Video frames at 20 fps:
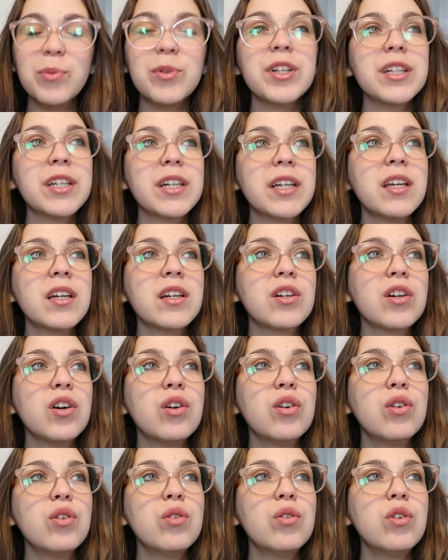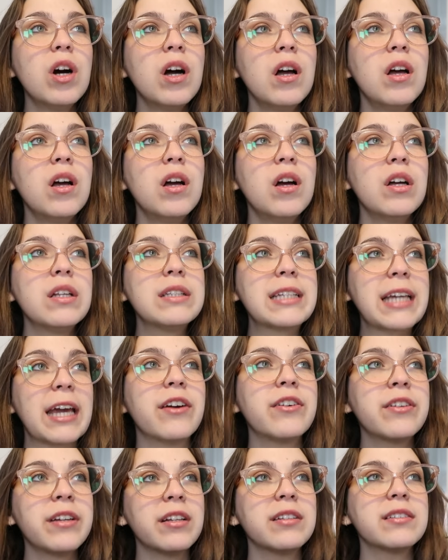We're gonna go to
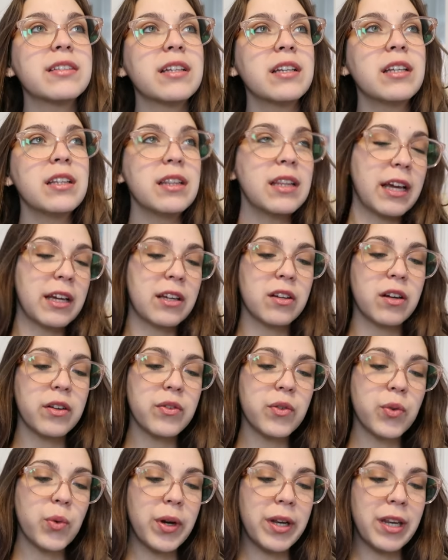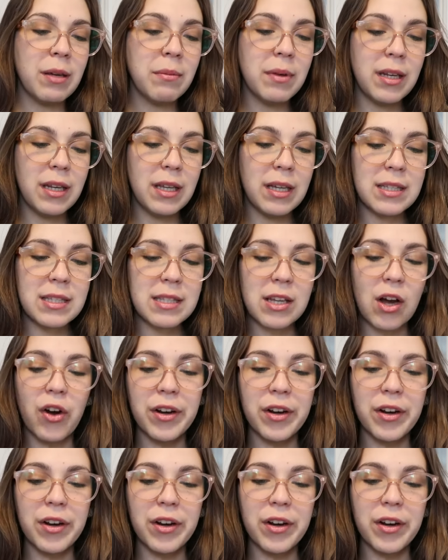get our nails done in like 20 minutes.